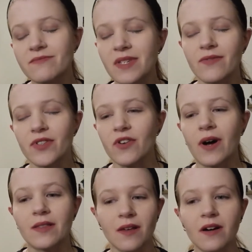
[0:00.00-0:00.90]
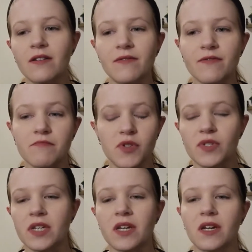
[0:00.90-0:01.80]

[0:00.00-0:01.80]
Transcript: even though I love music